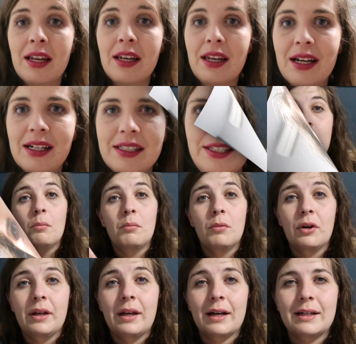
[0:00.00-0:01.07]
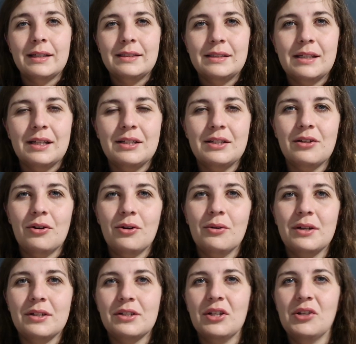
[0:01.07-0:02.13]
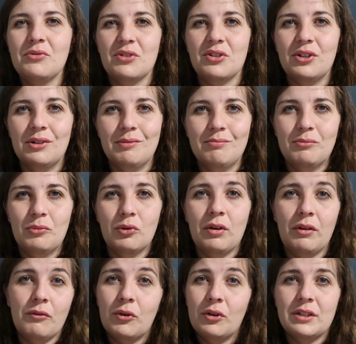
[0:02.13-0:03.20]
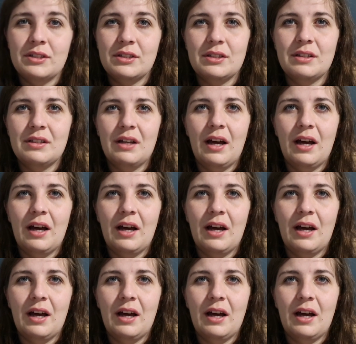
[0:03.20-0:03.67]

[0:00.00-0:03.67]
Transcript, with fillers: Night. Morning guys. So excuse the morning voice.